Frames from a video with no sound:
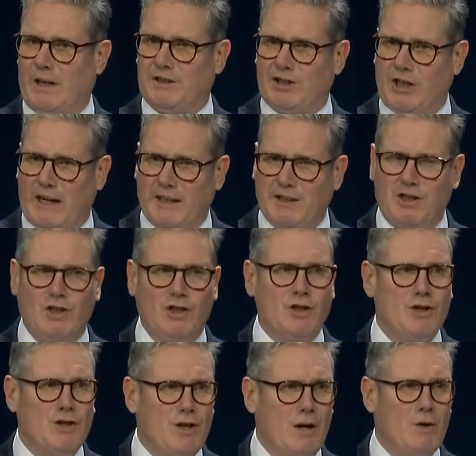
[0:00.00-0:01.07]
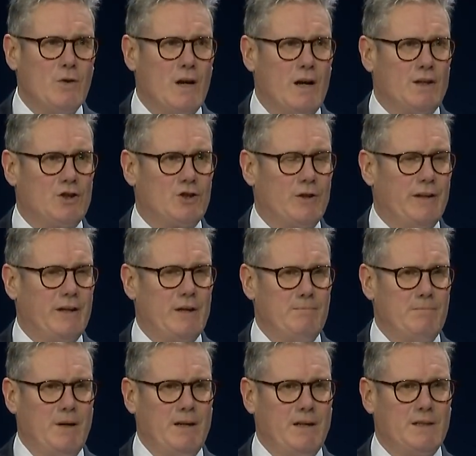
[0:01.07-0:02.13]
a challenge that no country
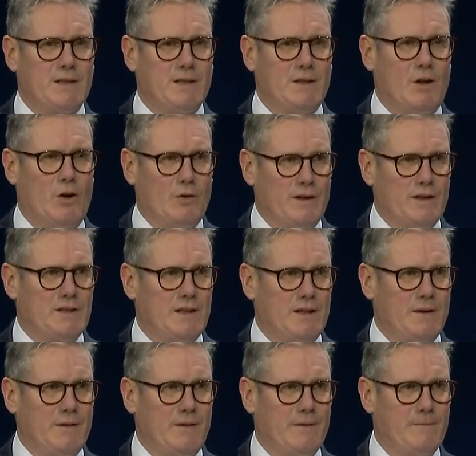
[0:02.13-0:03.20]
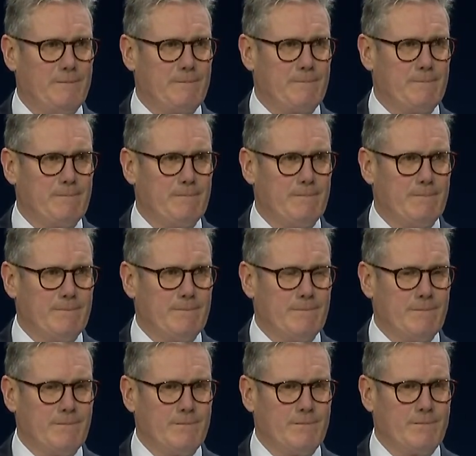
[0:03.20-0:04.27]
can meet on its own.
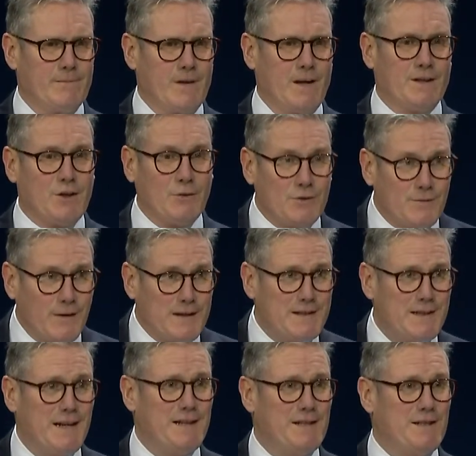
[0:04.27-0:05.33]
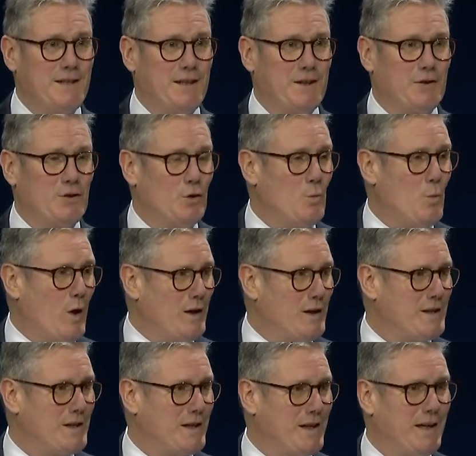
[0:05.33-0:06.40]
So it's fantastic that
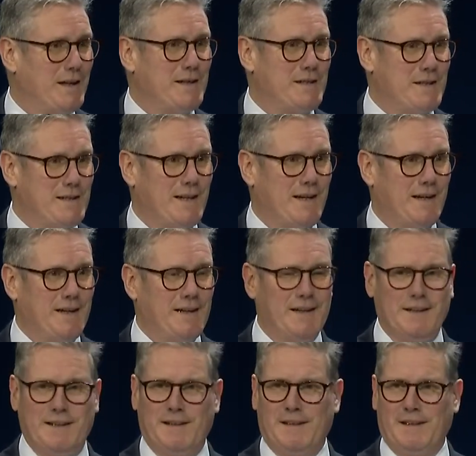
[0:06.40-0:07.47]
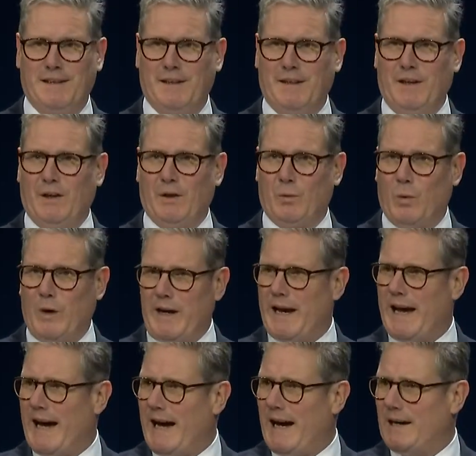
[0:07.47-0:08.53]
once again today we
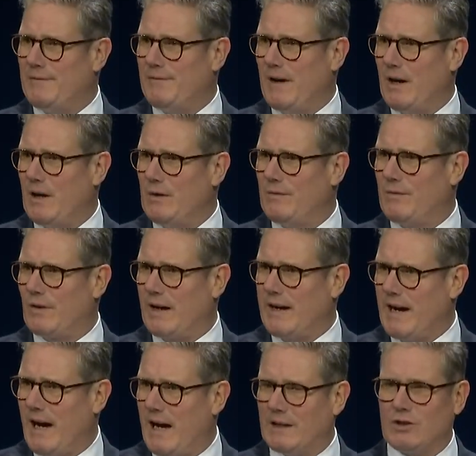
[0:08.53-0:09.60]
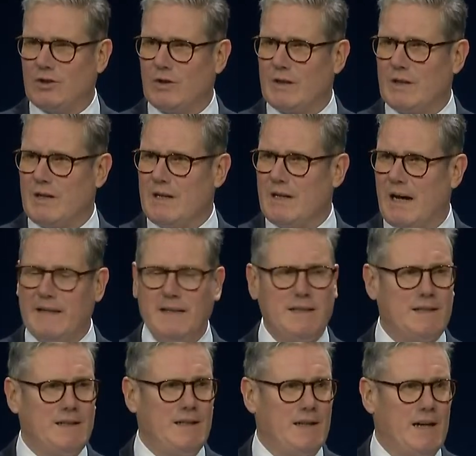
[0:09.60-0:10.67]
have over
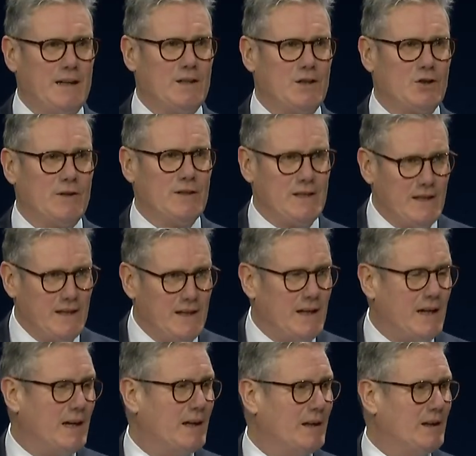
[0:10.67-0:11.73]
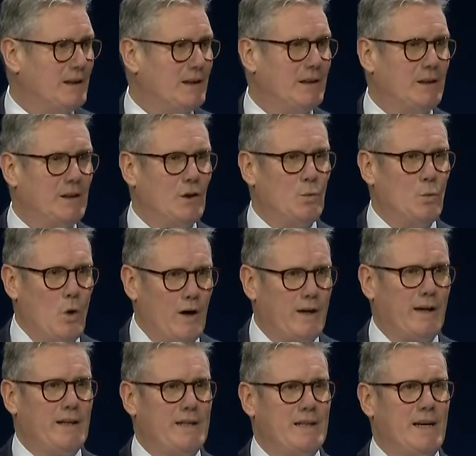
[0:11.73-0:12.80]
190 countries here
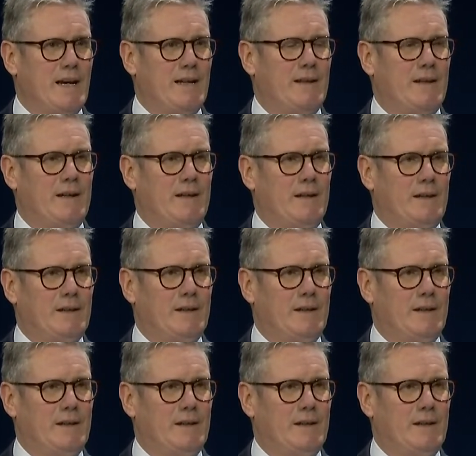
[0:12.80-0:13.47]
working together